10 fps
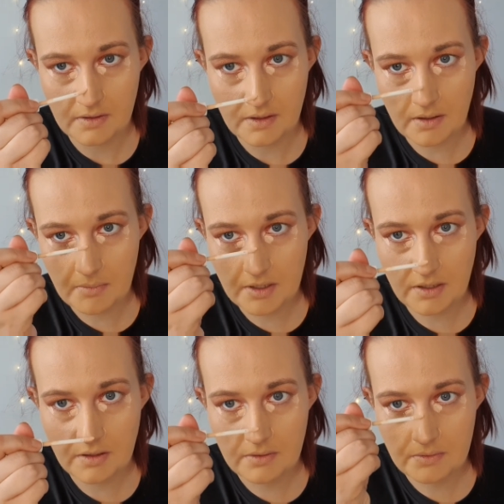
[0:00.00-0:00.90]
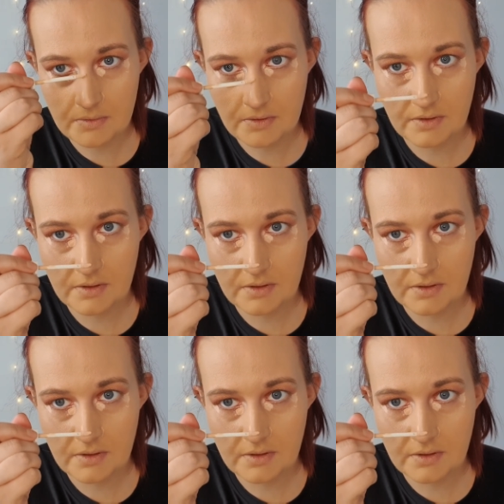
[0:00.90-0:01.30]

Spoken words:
down my nose,